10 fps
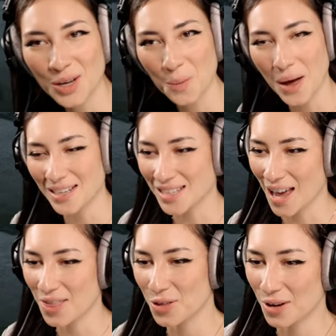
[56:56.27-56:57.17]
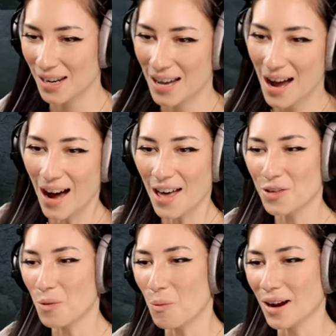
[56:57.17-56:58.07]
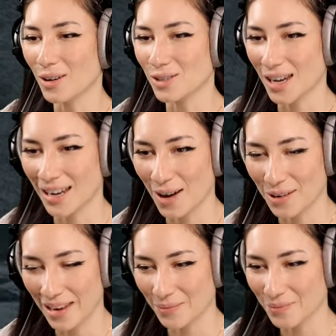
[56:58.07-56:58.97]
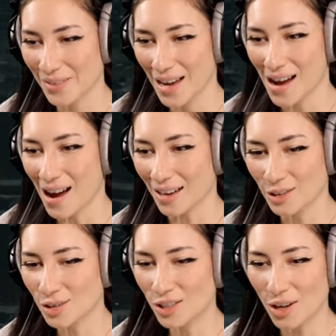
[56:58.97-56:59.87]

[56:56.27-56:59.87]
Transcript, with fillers: much. I thought I thought why not check it out again. I used to not